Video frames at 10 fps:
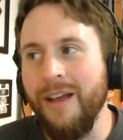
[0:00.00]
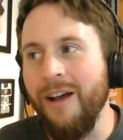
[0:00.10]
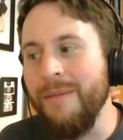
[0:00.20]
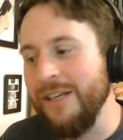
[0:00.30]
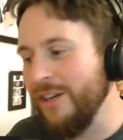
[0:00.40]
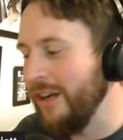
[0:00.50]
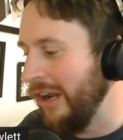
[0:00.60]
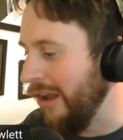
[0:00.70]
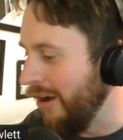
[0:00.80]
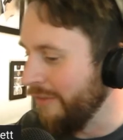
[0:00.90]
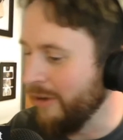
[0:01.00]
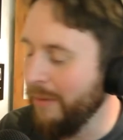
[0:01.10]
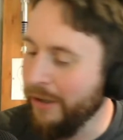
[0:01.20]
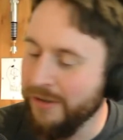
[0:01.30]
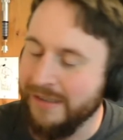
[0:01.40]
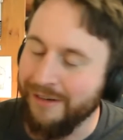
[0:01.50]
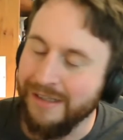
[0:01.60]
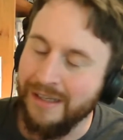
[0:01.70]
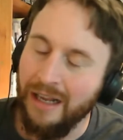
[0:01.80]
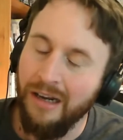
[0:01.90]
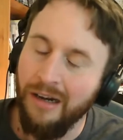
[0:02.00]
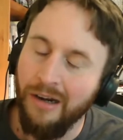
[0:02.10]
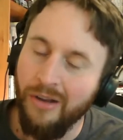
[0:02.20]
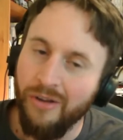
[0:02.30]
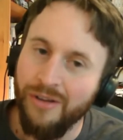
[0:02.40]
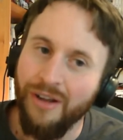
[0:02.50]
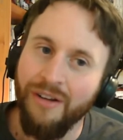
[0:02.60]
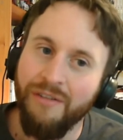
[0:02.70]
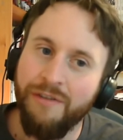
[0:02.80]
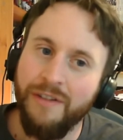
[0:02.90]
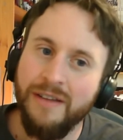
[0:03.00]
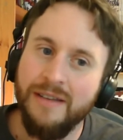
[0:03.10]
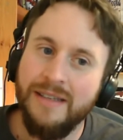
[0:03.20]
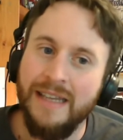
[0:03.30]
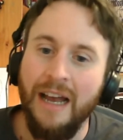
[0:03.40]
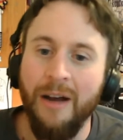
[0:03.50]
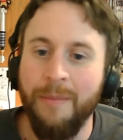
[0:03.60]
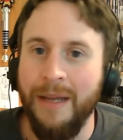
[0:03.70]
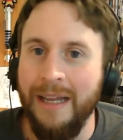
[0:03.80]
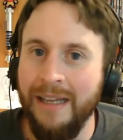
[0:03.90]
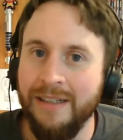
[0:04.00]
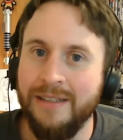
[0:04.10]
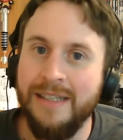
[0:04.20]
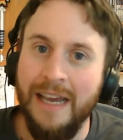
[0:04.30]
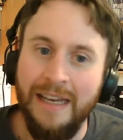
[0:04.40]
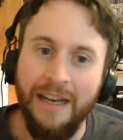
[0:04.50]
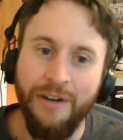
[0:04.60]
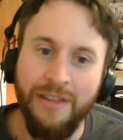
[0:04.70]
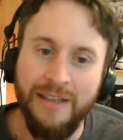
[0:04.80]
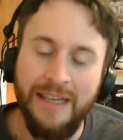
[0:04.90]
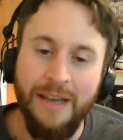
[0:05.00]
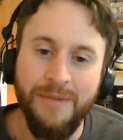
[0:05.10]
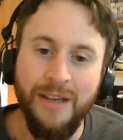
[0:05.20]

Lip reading: I mentioned a lot of components. There is a lot of setup and teardown in this game.